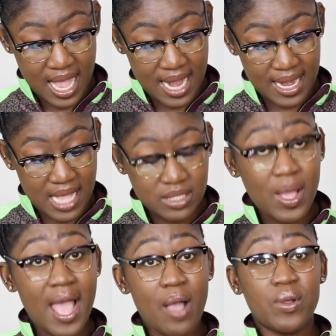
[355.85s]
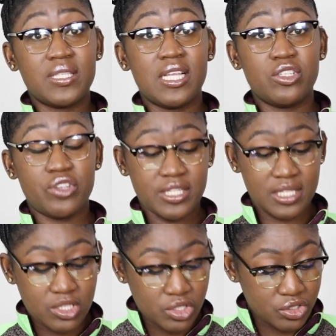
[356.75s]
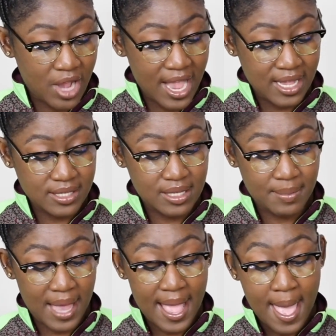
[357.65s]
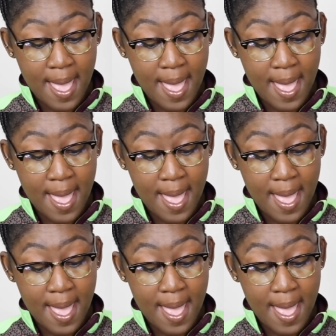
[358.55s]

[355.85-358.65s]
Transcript: and that's why I was interested to try it, because I'm like,